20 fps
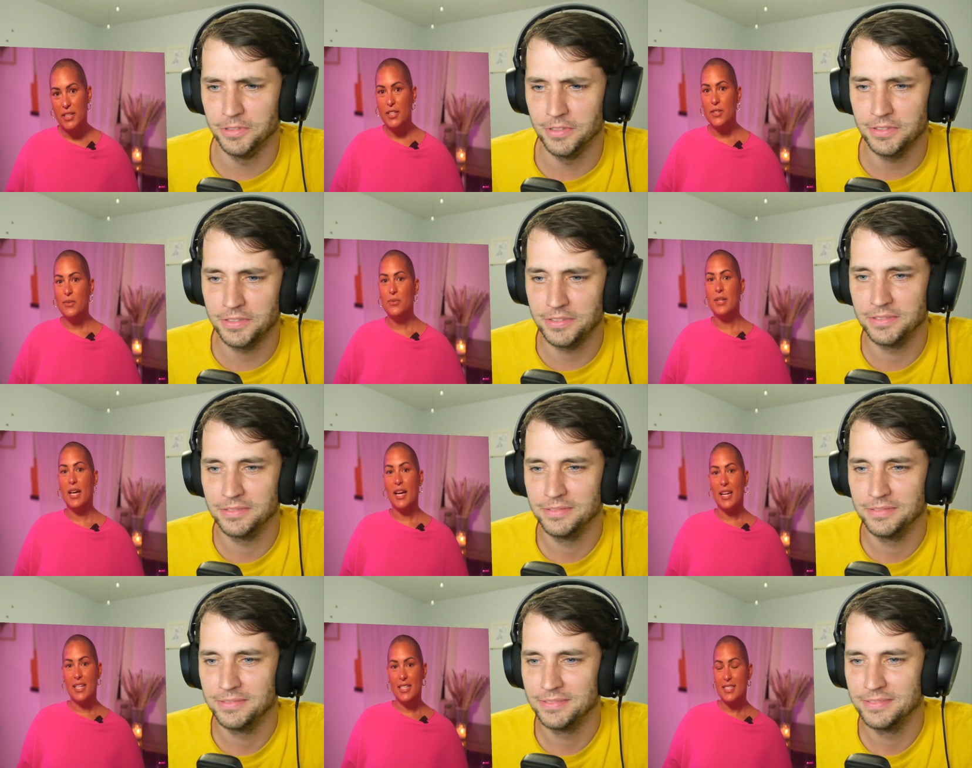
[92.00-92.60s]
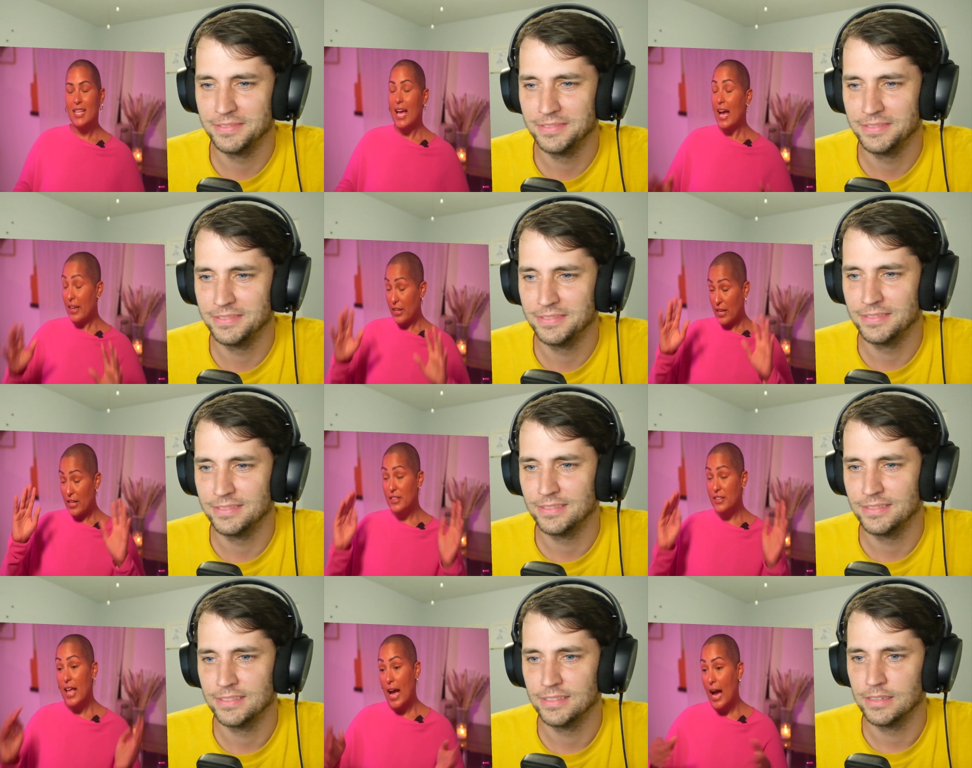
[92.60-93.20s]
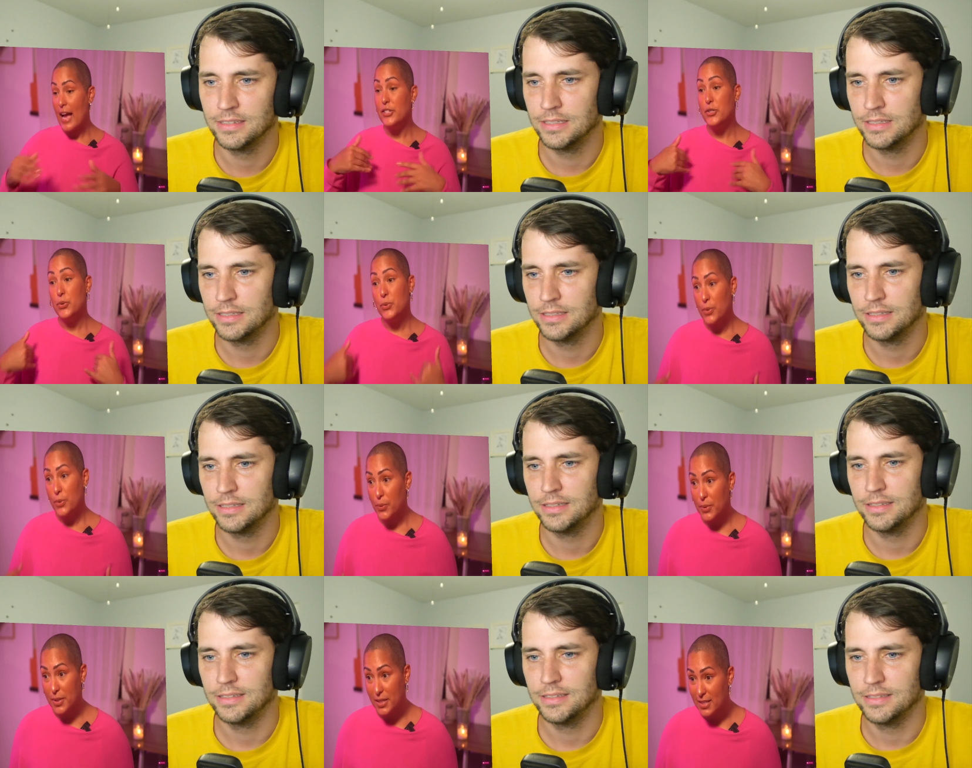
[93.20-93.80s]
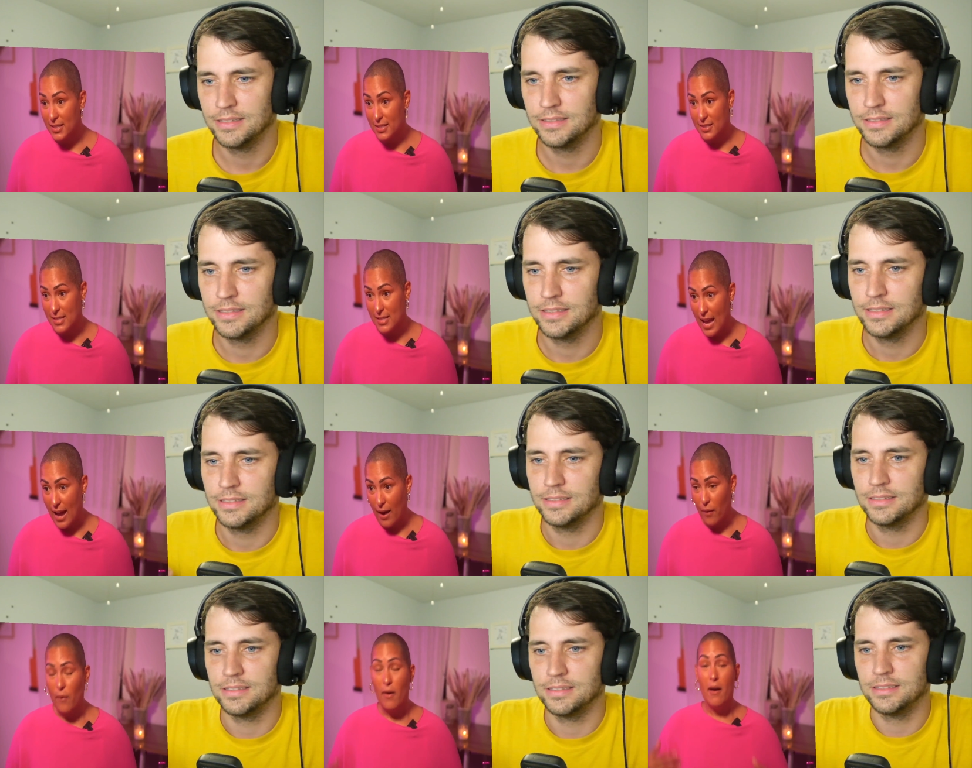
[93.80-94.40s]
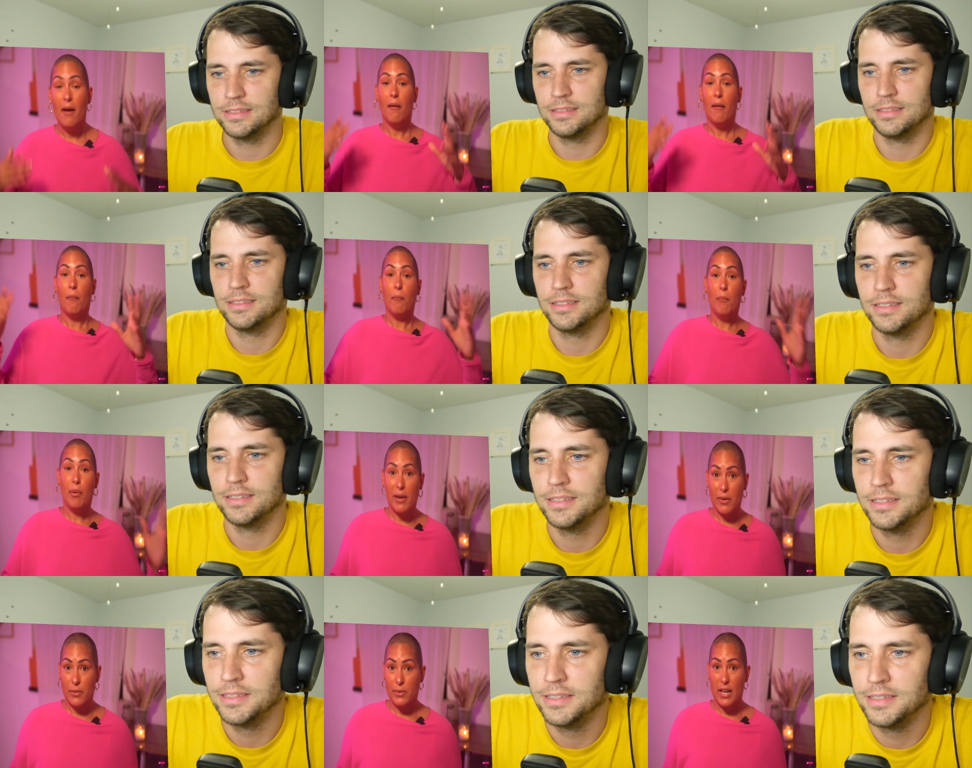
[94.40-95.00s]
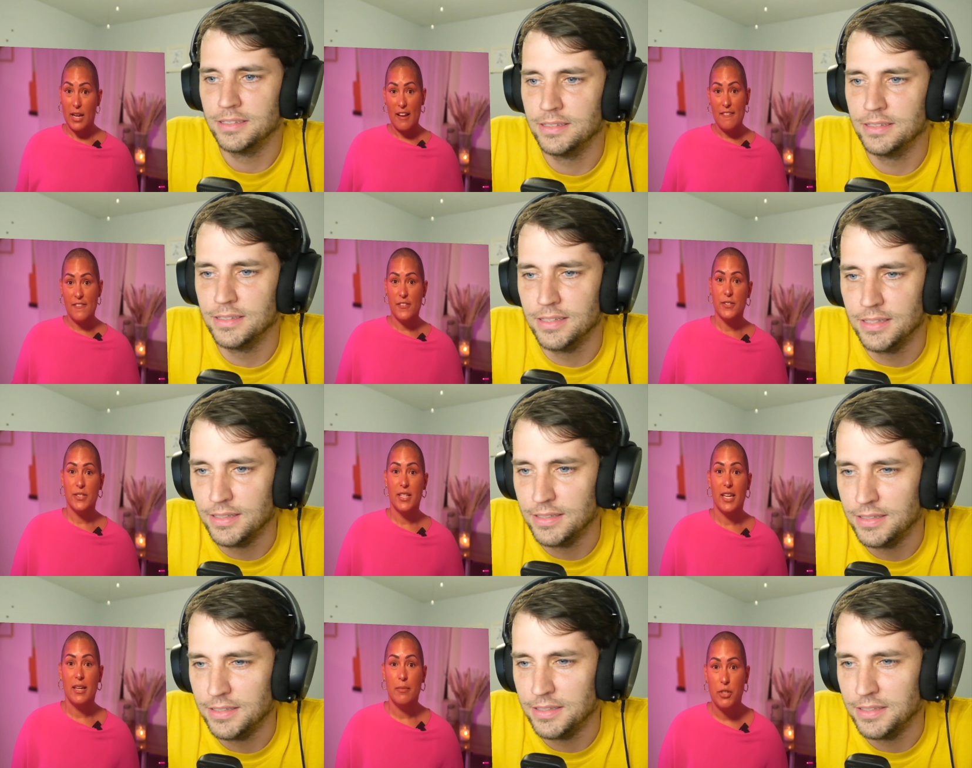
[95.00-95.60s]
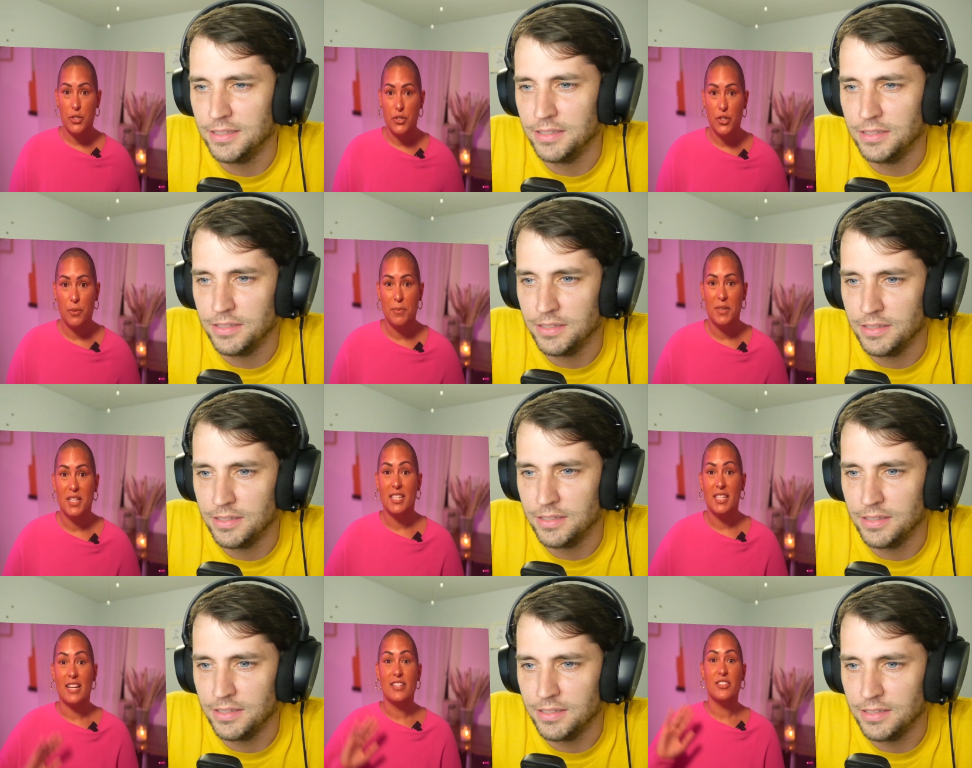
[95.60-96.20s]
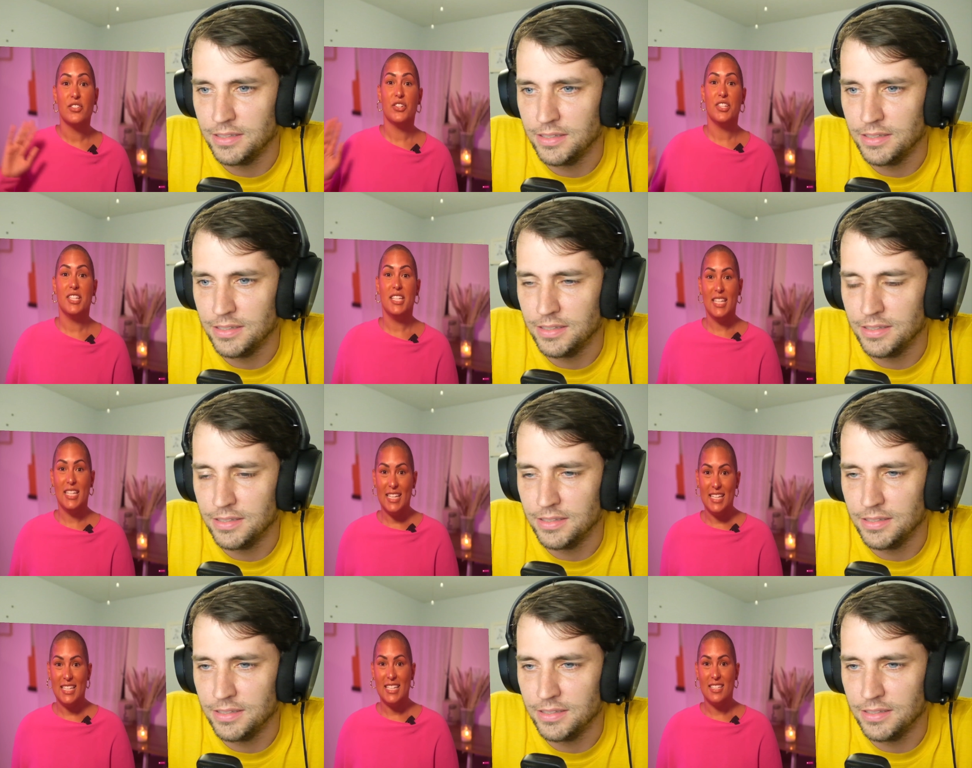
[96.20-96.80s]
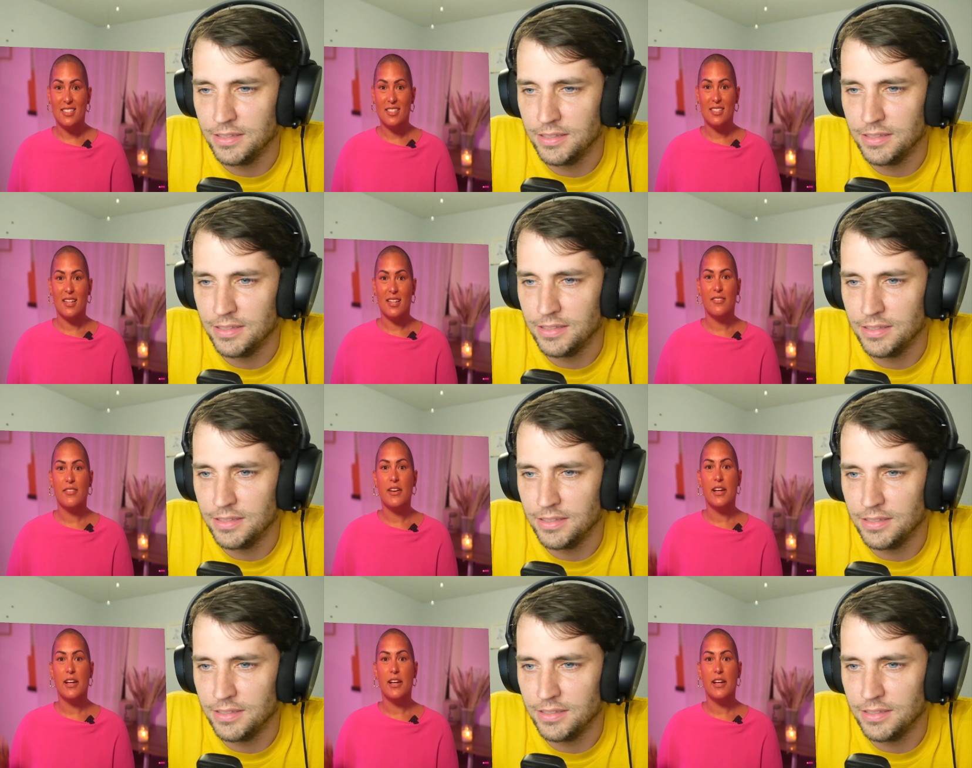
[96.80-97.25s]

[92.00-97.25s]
Speaker 1: but the United I, I do know what it is now. But when I first came to Germany and I started eating stuff,